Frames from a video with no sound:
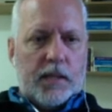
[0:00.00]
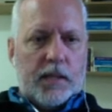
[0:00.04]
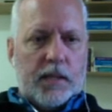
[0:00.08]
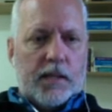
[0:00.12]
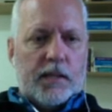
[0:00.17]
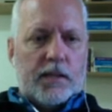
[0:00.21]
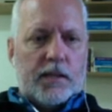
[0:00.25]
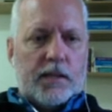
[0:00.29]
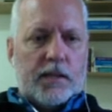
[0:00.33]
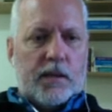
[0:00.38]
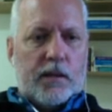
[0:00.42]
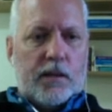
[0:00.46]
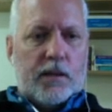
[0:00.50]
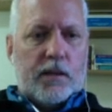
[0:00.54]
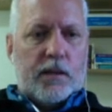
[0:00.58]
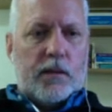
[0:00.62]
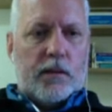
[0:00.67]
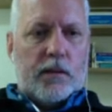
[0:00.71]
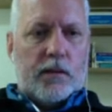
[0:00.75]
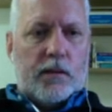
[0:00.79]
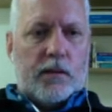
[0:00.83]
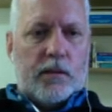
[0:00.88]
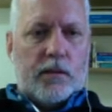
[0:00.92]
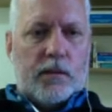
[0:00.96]

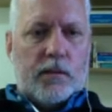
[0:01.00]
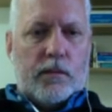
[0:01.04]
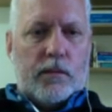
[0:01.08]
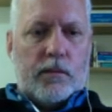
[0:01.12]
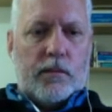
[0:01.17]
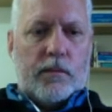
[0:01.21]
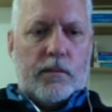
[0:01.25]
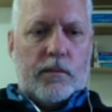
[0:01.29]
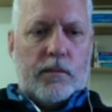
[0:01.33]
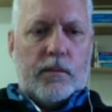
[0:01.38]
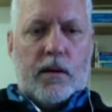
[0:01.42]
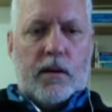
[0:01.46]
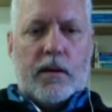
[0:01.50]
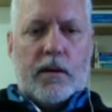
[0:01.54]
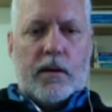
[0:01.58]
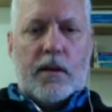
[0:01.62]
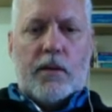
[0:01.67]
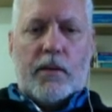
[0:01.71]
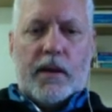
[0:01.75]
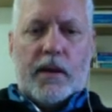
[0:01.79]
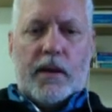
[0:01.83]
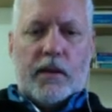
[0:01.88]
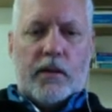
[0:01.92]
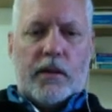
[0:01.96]
So another
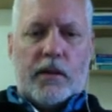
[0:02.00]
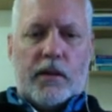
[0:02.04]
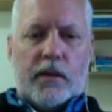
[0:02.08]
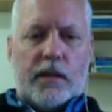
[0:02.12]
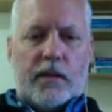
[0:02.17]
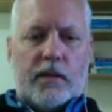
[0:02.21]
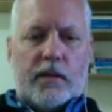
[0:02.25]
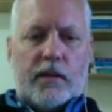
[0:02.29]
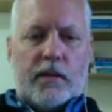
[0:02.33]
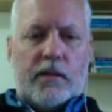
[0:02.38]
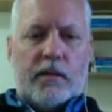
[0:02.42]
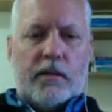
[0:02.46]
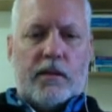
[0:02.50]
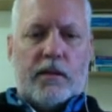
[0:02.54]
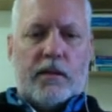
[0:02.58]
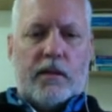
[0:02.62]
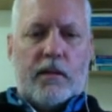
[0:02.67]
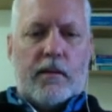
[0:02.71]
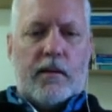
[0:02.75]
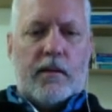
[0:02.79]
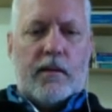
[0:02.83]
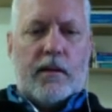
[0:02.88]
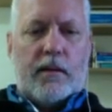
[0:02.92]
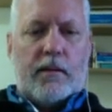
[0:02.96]
way to look at
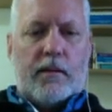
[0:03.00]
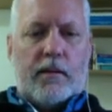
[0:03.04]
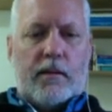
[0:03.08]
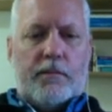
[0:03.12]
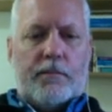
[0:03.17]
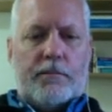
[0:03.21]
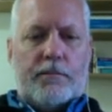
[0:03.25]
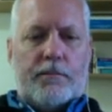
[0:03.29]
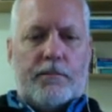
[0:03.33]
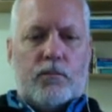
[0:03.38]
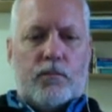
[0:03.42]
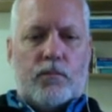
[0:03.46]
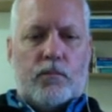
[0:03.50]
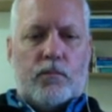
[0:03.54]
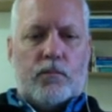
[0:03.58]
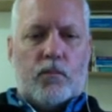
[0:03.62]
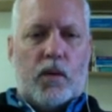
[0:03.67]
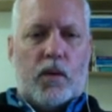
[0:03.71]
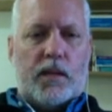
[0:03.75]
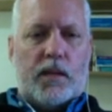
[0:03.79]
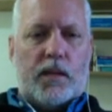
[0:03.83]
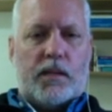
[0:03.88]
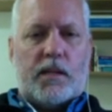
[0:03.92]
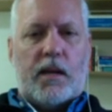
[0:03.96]
um,
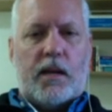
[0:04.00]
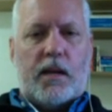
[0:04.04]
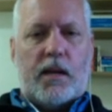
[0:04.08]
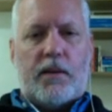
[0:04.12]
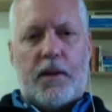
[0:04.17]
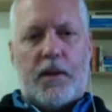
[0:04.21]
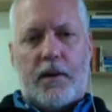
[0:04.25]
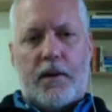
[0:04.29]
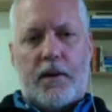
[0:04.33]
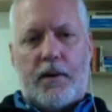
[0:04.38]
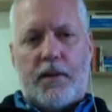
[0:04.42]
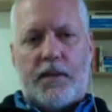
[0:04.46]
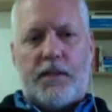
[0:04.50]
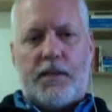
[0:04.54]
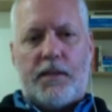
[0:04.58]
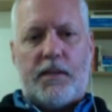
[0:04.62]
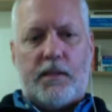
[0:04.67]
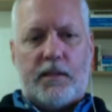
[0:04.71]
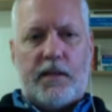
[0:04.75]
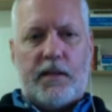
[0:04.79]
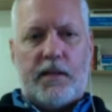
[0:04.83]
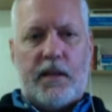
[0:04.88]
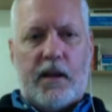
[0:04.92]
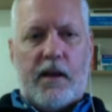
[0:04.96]
what's out there
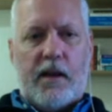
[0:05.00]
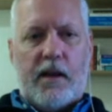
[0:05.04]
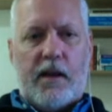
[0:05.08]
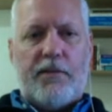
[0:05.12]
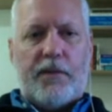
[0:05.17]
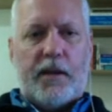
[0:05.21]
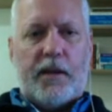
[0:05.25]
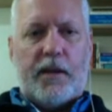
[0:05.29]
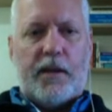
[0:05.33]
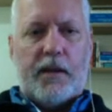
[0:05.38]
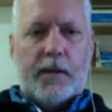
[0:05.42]
is df,